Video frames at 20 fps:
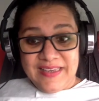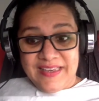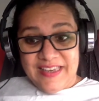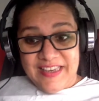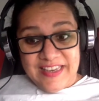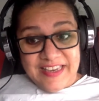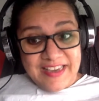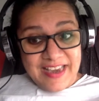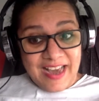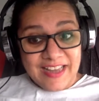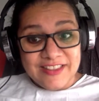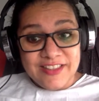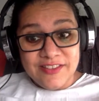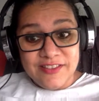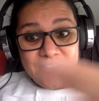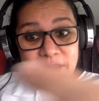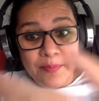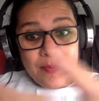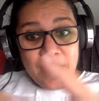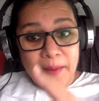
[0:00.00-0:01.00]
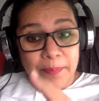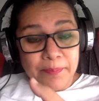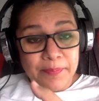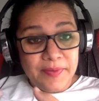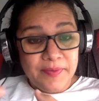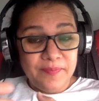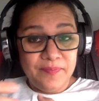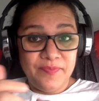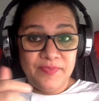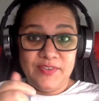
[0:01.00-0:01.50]
He gathered them up
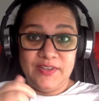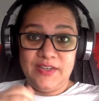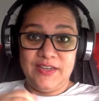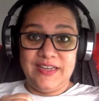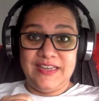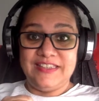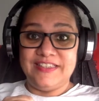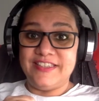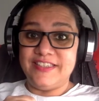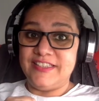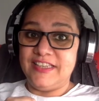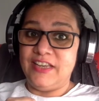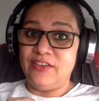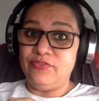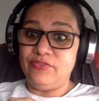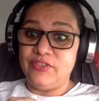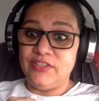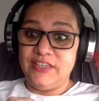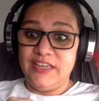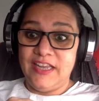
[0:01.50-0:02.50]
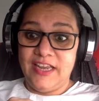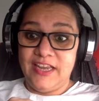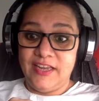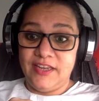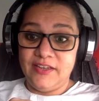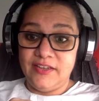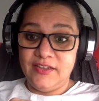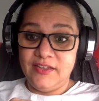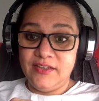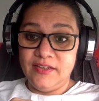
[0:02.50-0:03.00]
and saved the day.
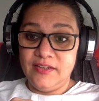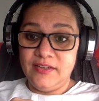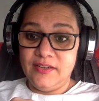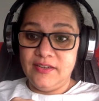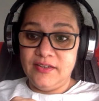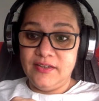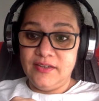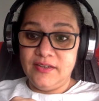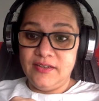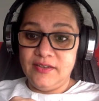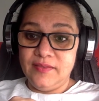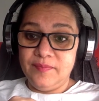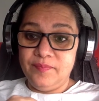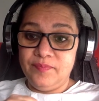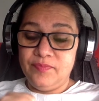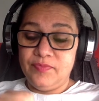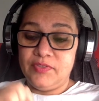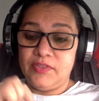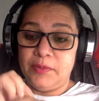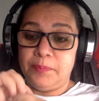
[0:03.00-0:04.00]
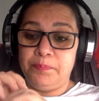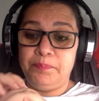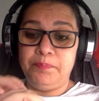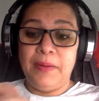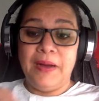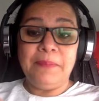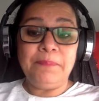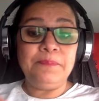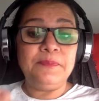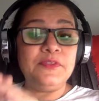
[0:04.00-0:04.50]
The
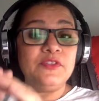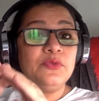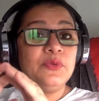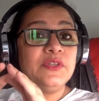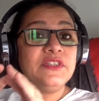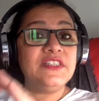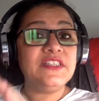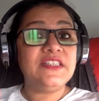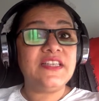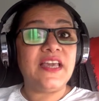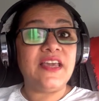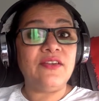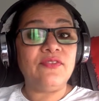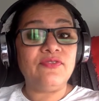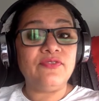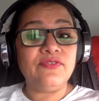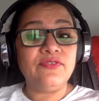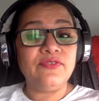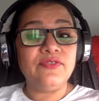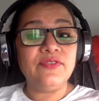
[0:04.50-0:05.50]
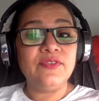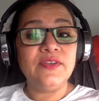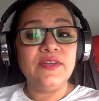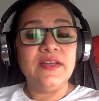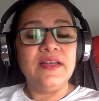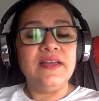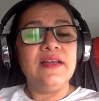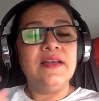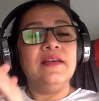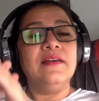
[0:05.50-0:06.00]
pups were safe
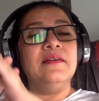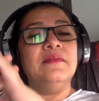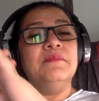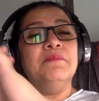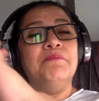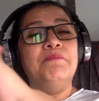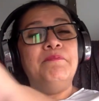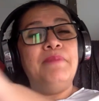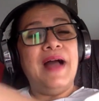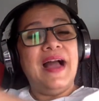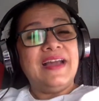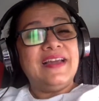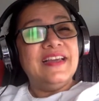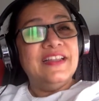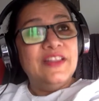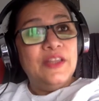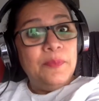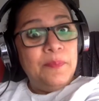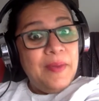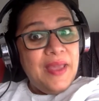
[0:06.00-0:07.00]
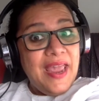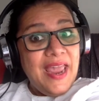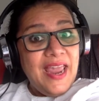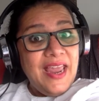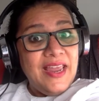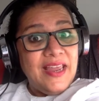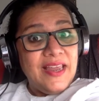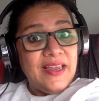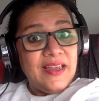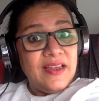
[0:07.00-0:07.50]
back in the
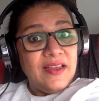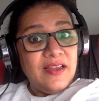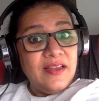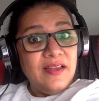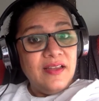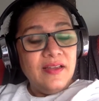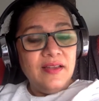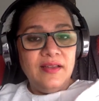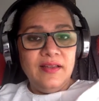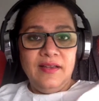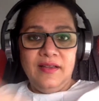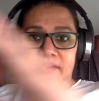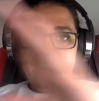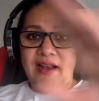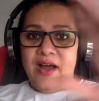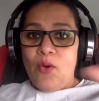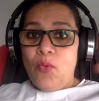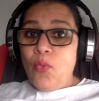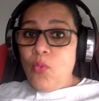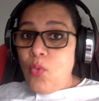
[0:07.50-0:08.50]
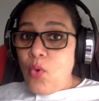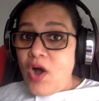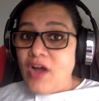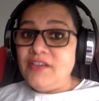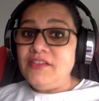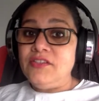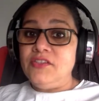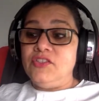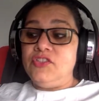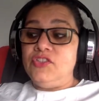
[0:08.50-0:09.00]
bay. Now,
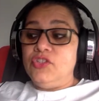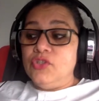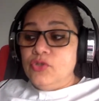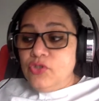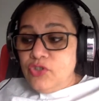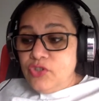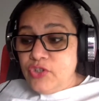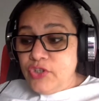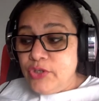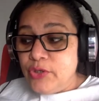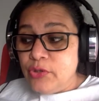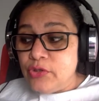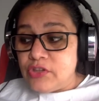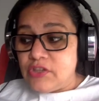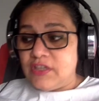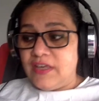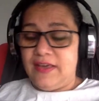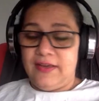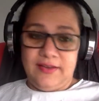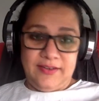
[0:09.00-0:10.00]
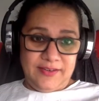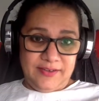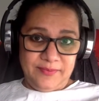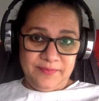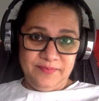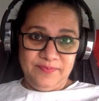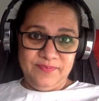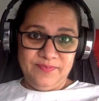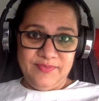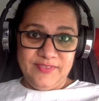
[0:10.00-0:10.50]
what do you think
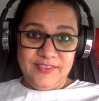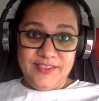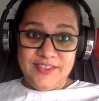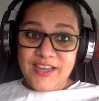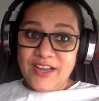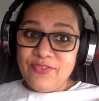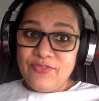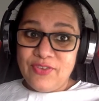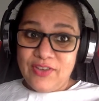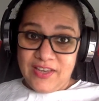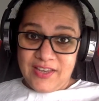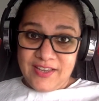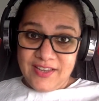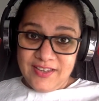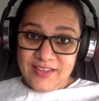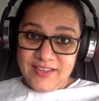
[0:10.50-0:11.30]
Toughy